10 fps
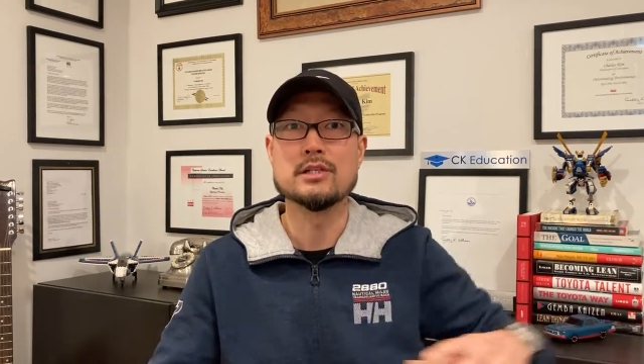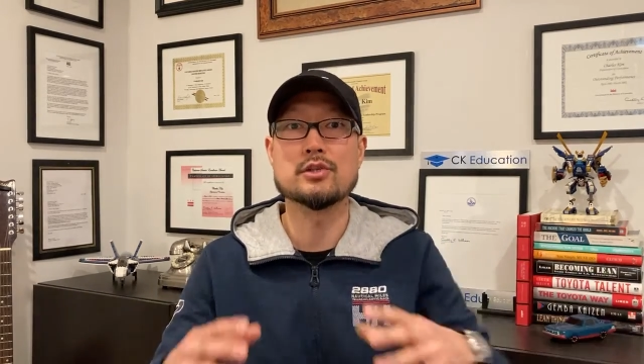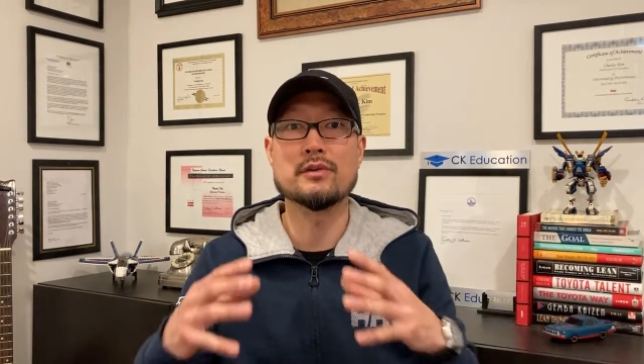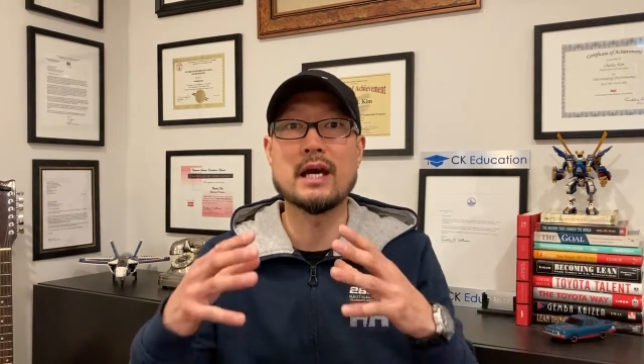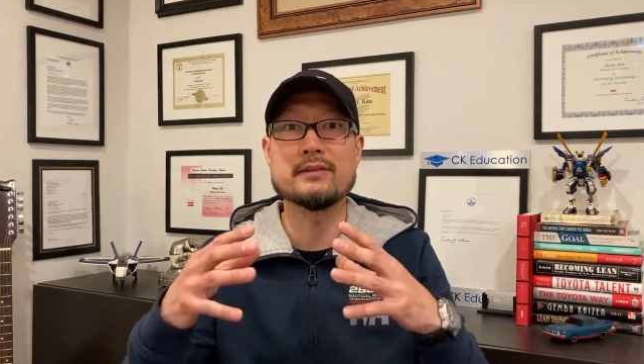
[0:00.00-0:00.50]

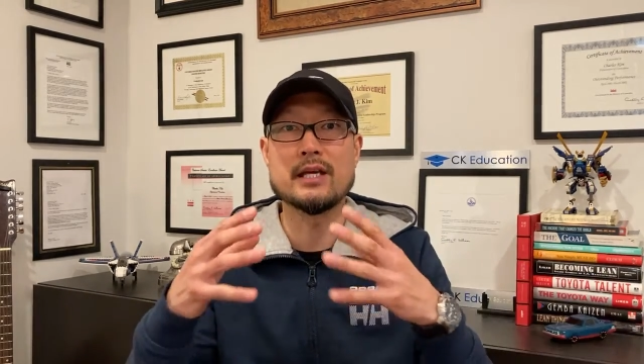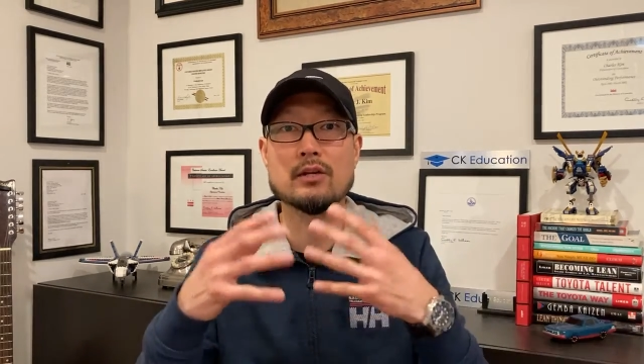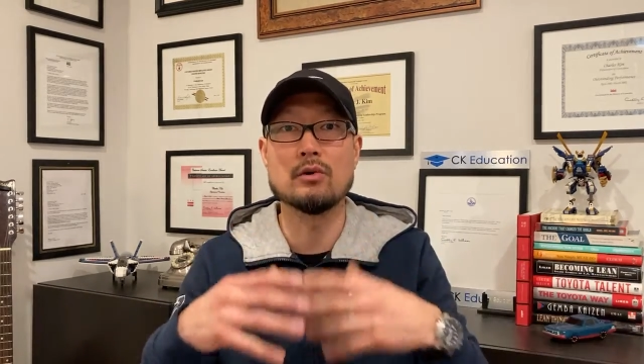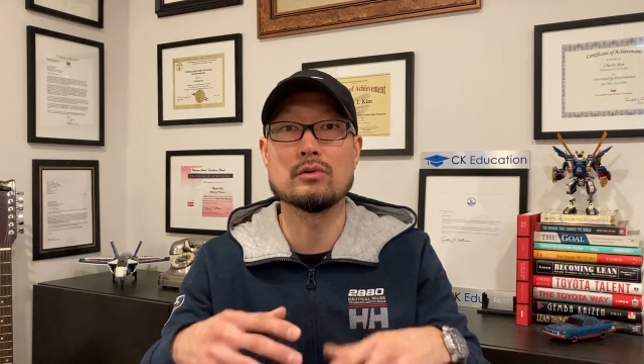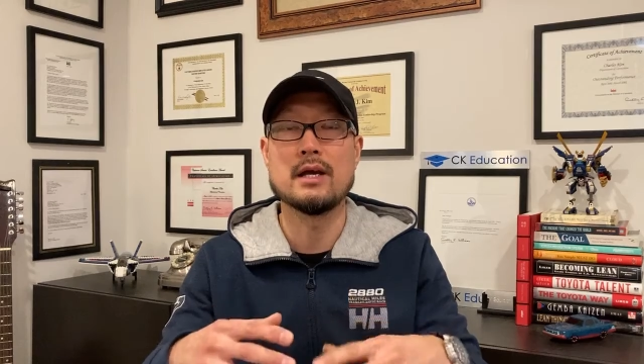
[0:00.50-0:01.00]
so that
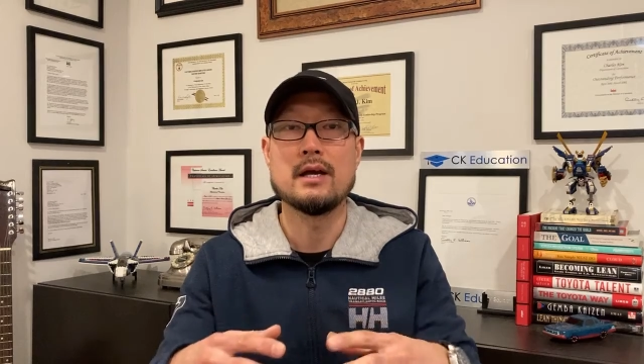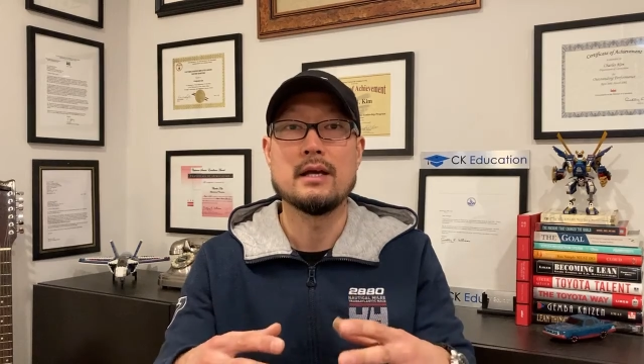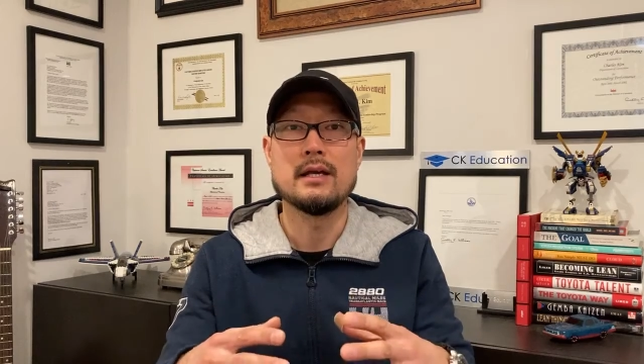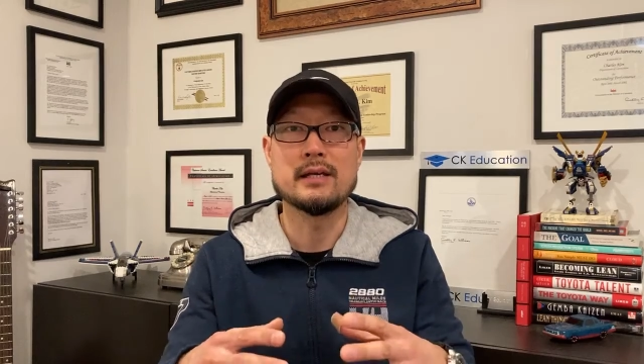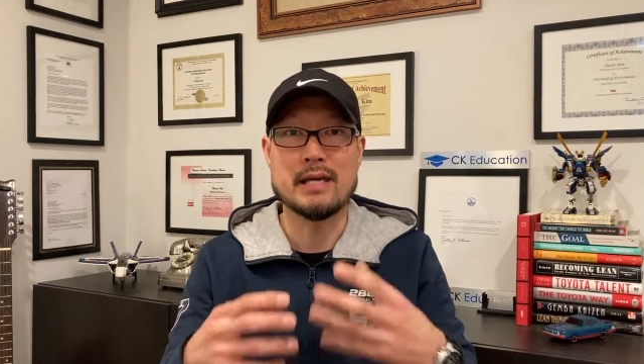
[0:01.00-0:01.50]
they don't
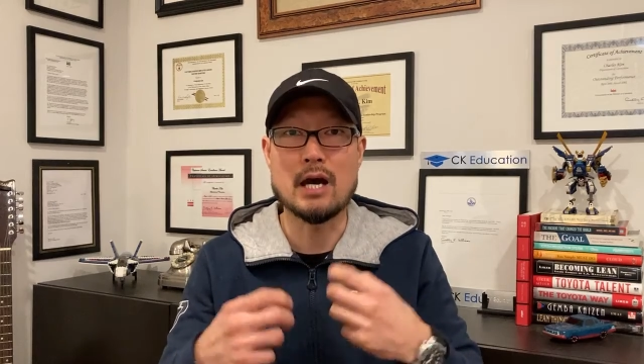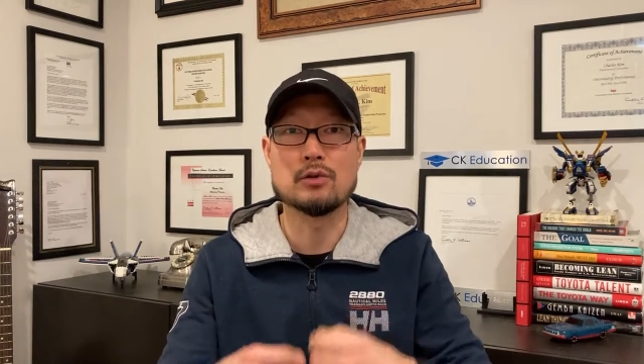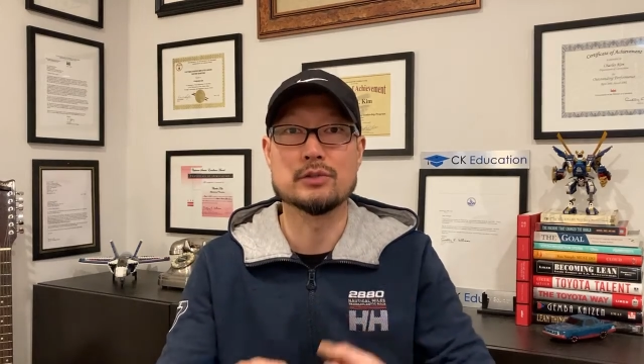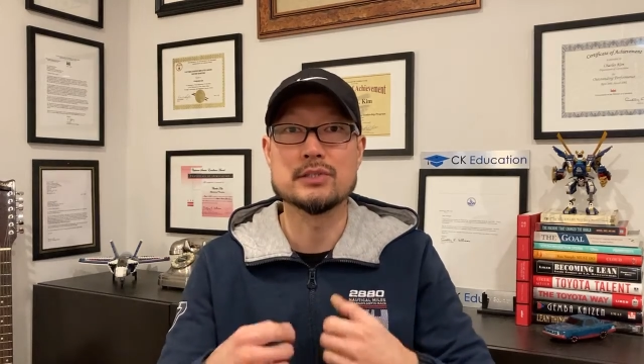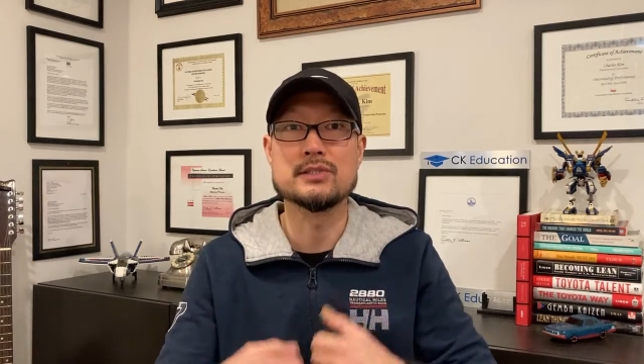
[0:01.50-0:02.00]

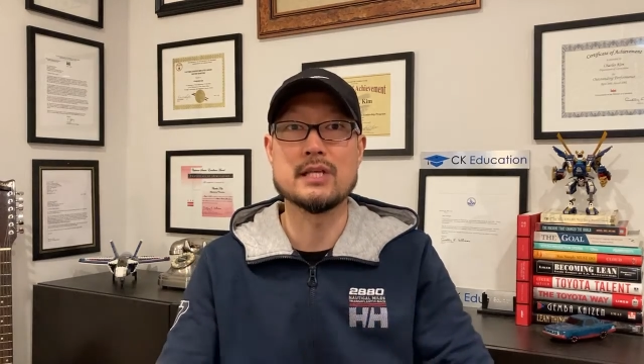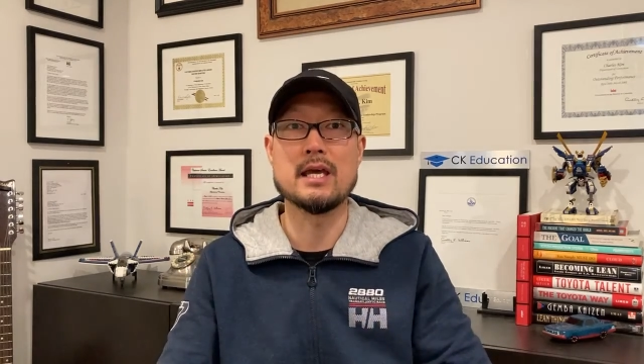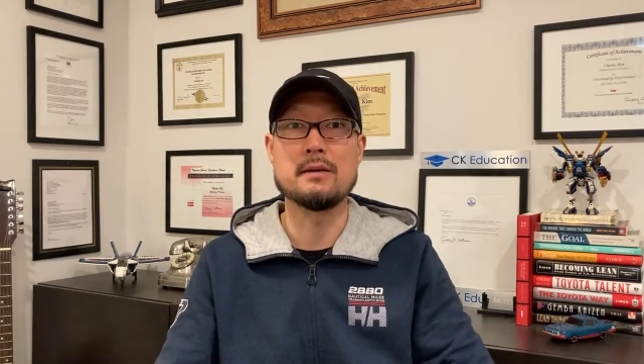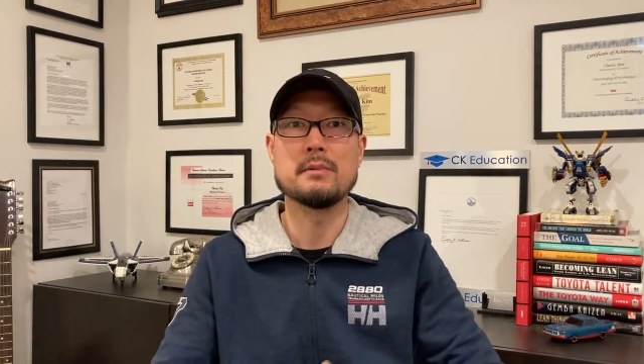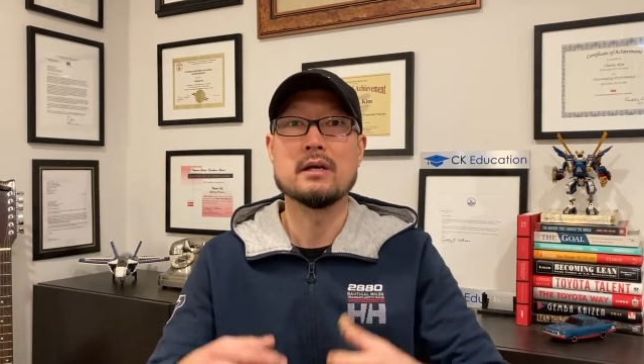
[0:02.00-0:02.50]
encounter the
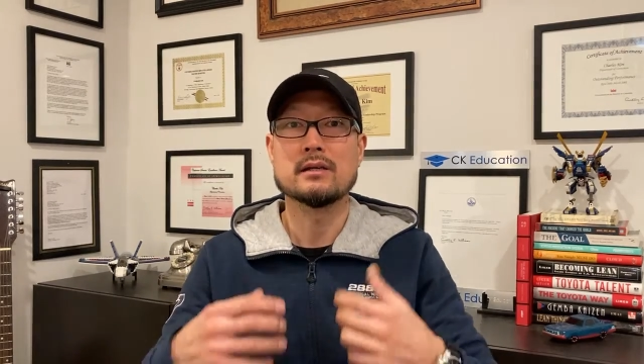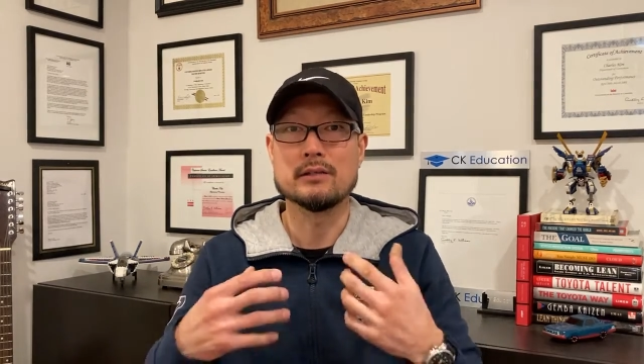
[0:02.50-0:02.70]
same